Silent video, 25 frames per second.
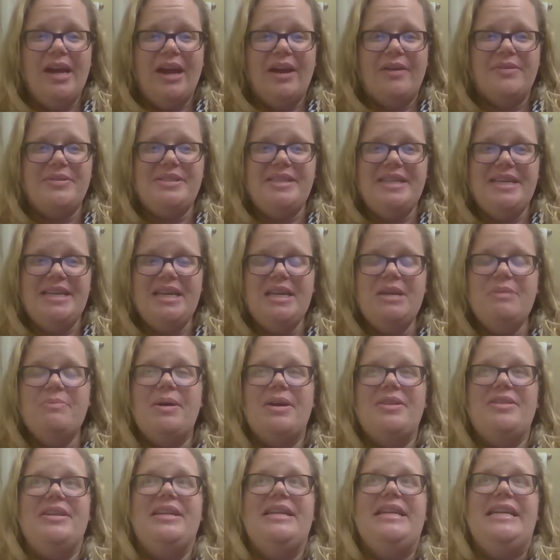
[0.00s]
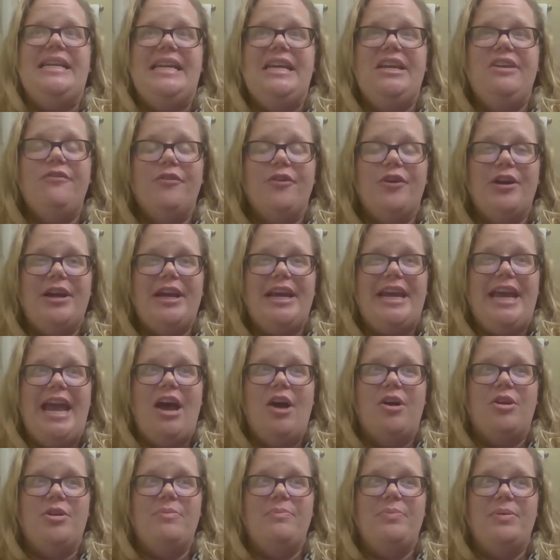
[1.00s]
I was thinking about the need for
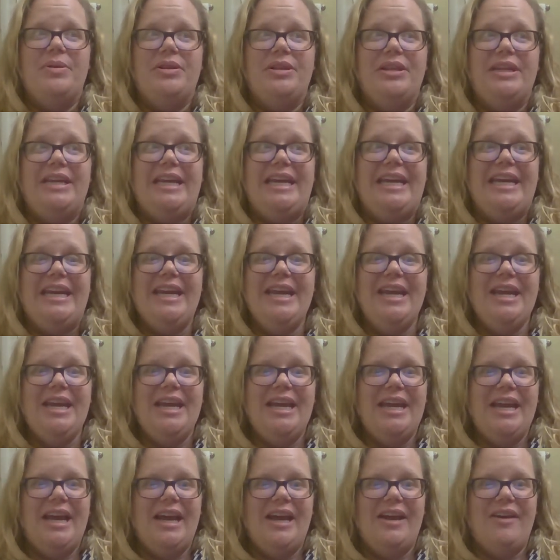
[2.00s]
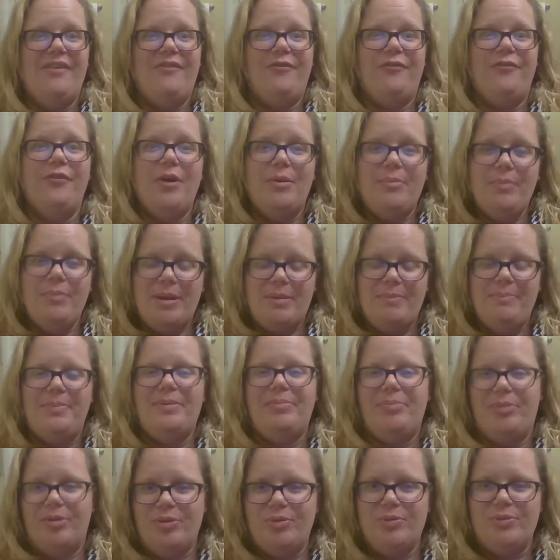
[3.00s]
accountability from a
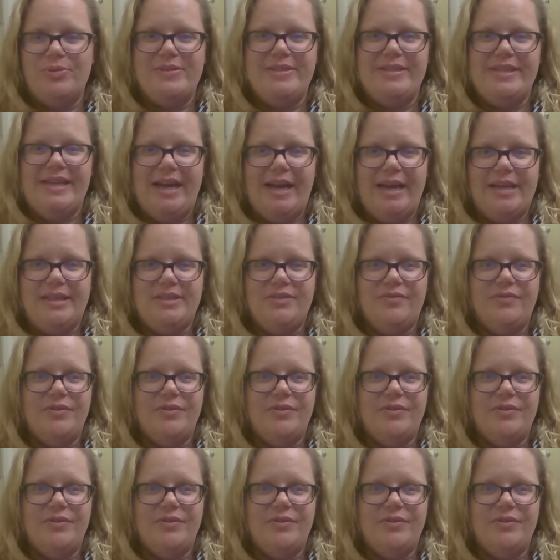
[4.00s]
biblical stance.